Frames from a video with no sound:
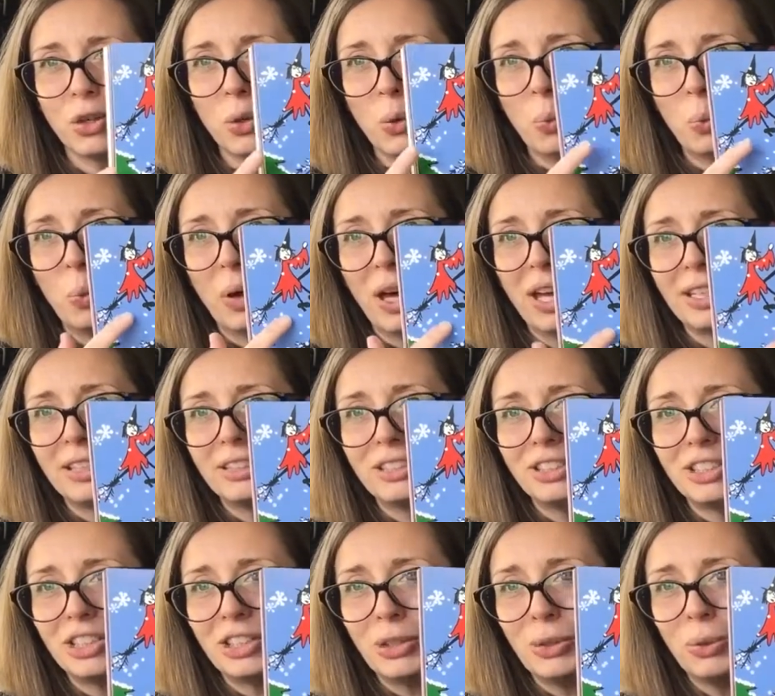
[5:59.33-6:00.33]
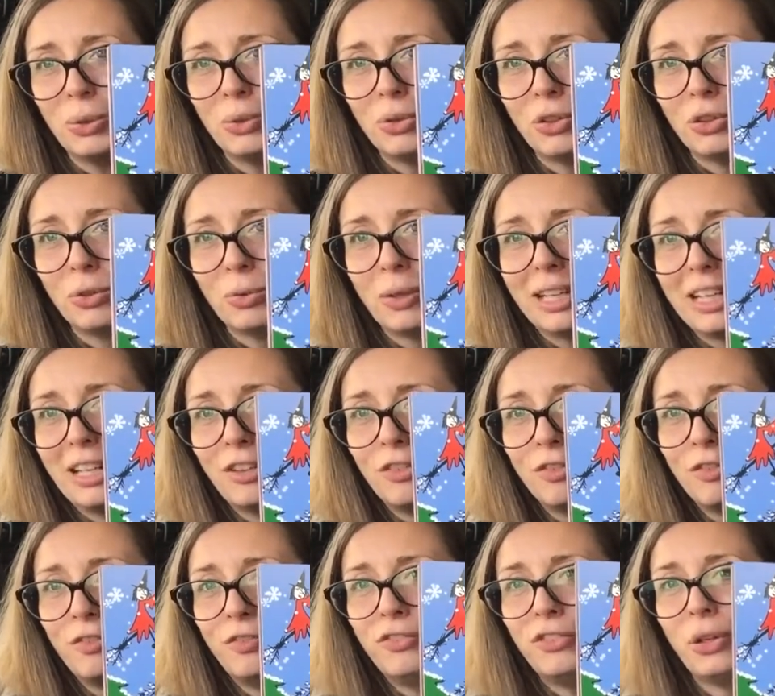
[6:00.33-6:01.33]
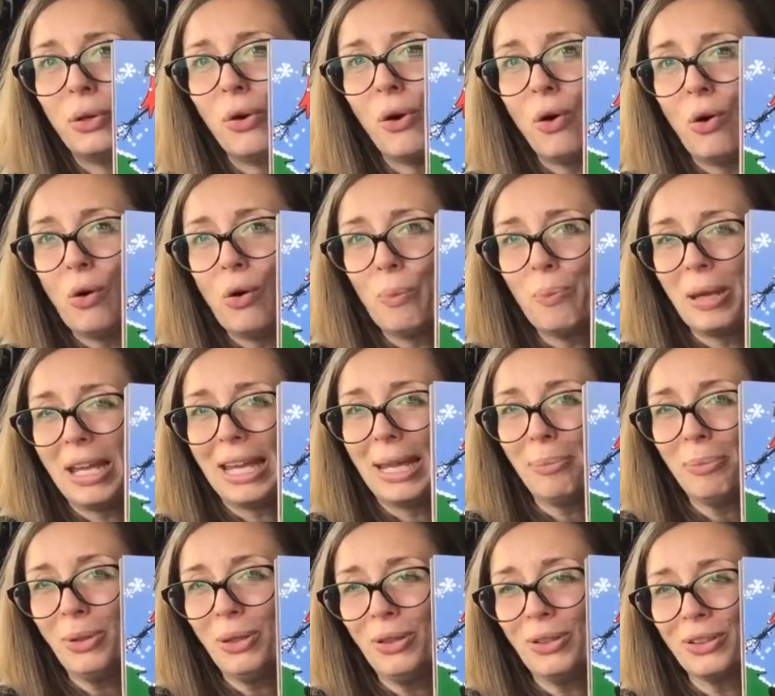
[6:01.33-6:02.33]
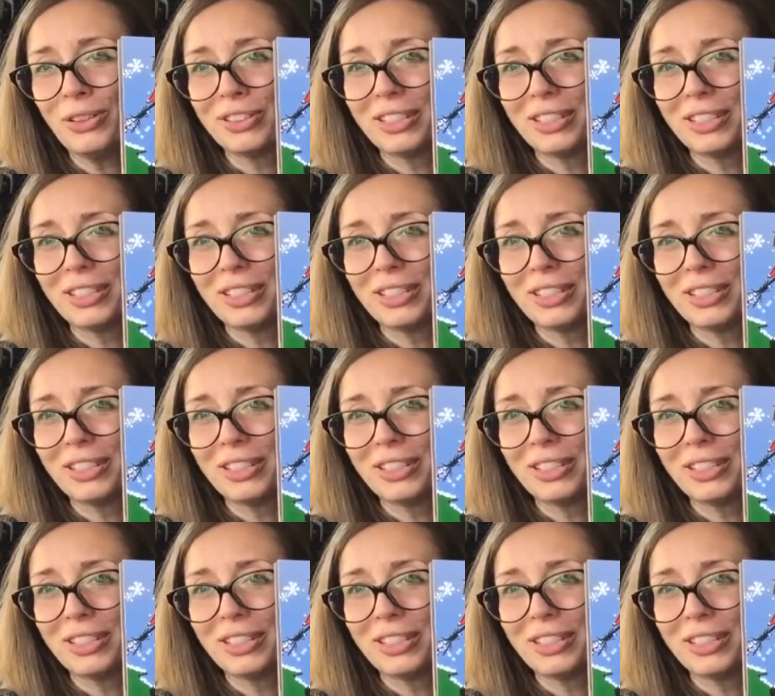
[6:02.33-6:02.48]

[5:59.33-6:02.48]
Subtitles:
One, two, three, four people